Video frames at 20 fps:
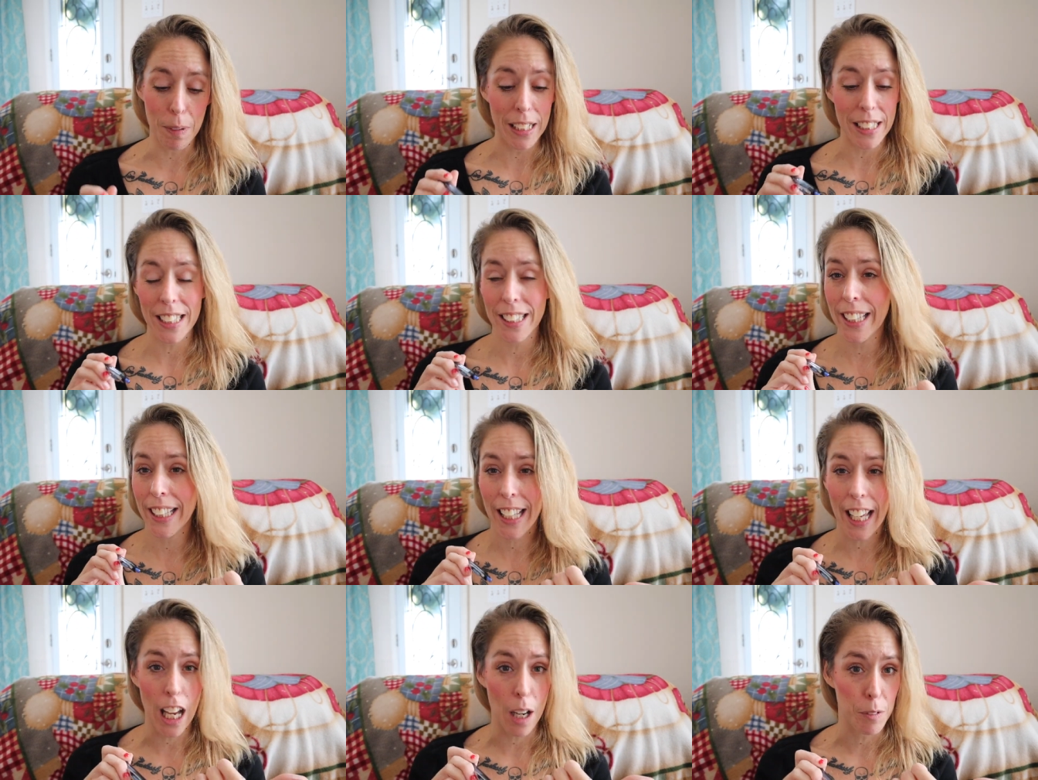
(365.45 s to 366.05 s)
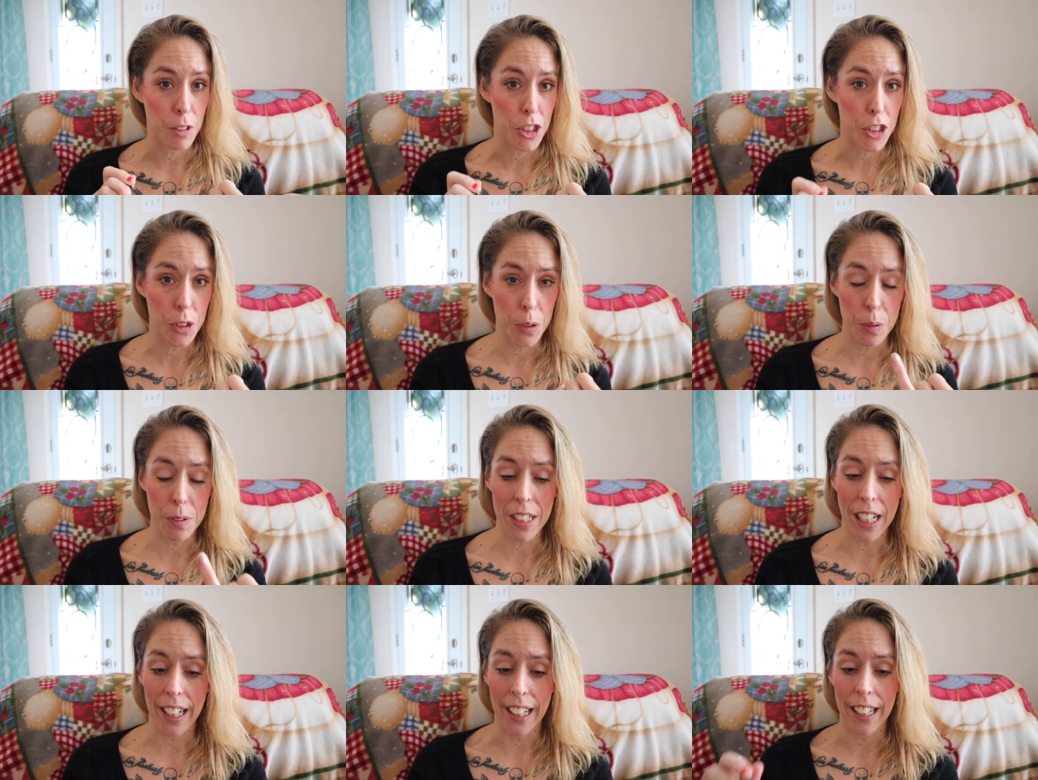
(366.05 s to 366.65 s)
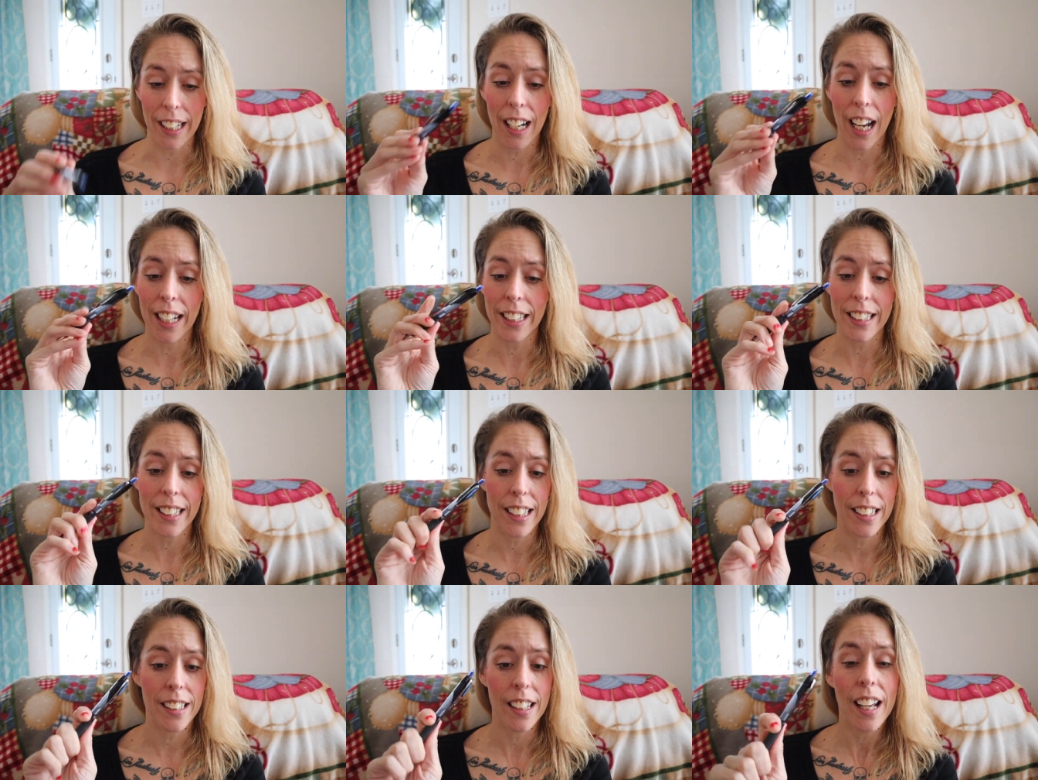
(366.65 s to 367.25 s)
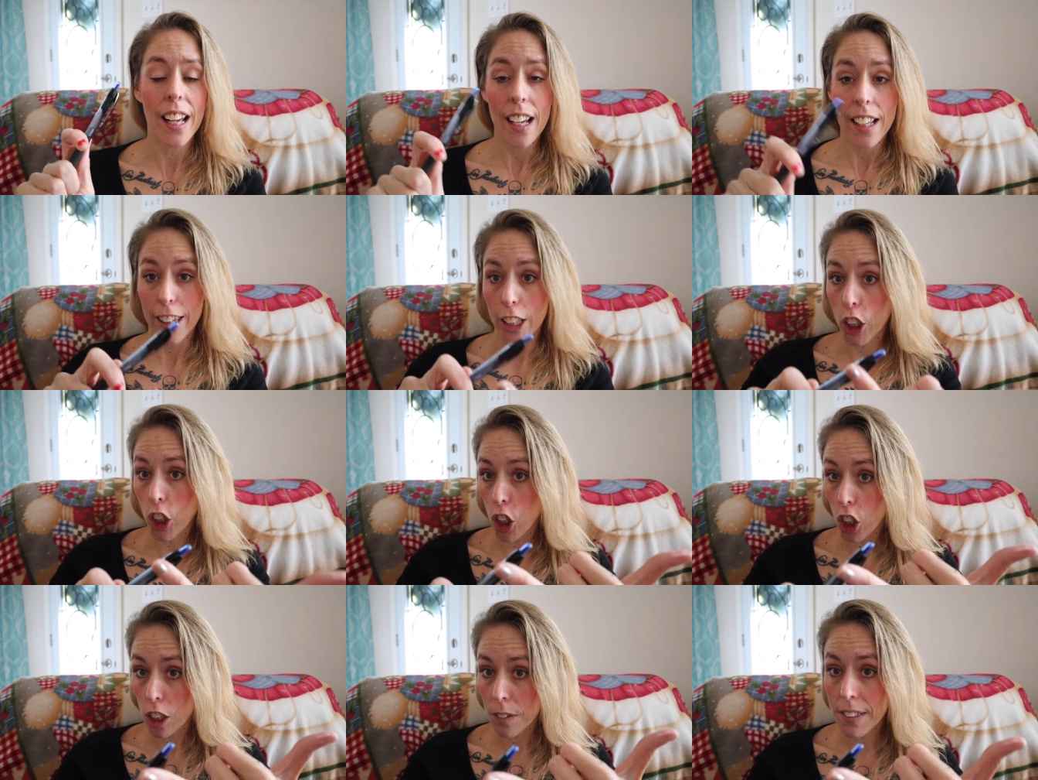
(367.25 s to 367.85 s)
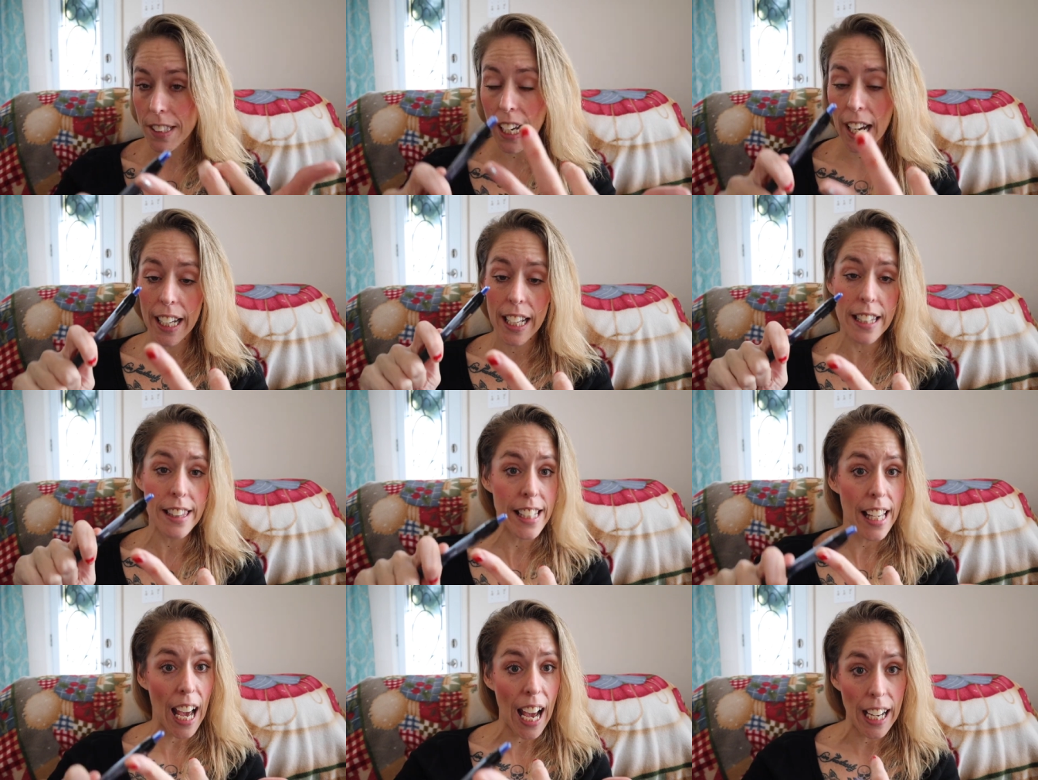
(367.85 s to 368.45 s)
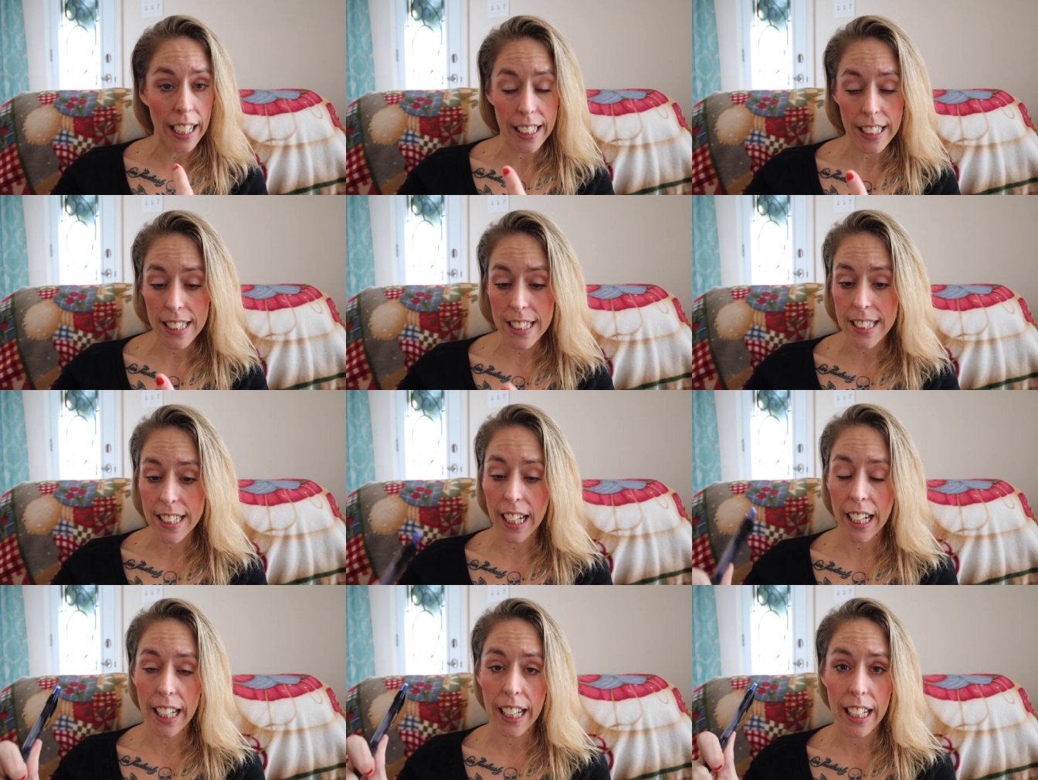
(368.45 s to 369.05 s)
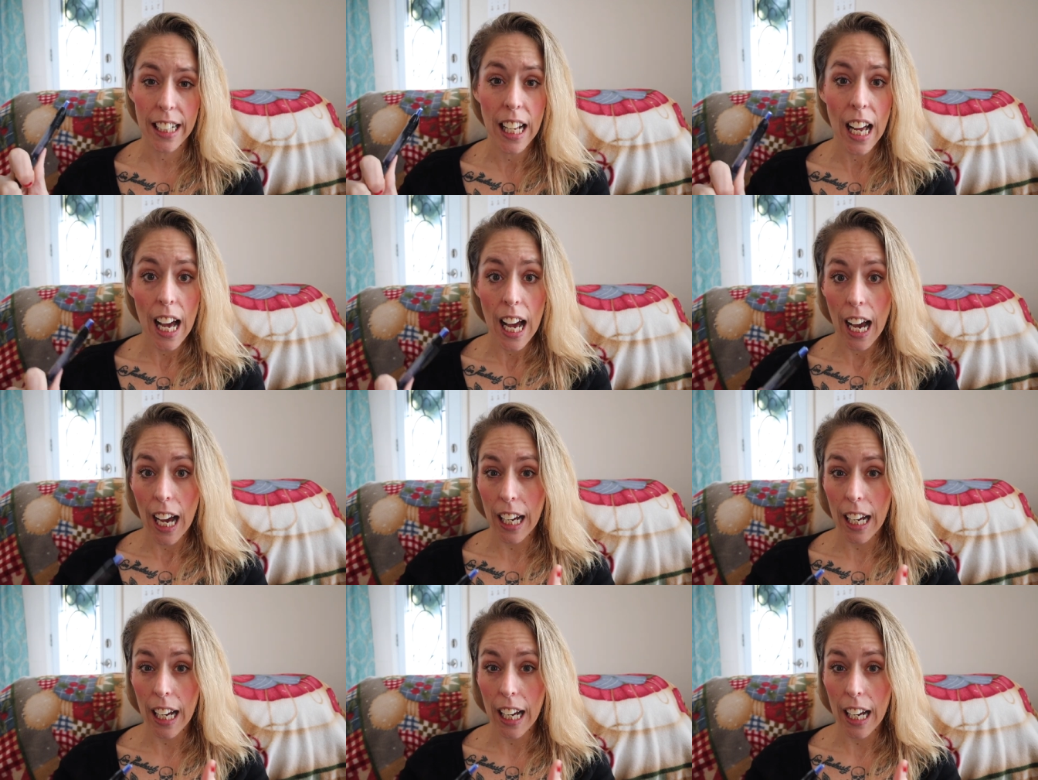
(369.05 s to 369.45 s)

I did the cabbage soup diet, I did the Curves diet, the Atkins diet,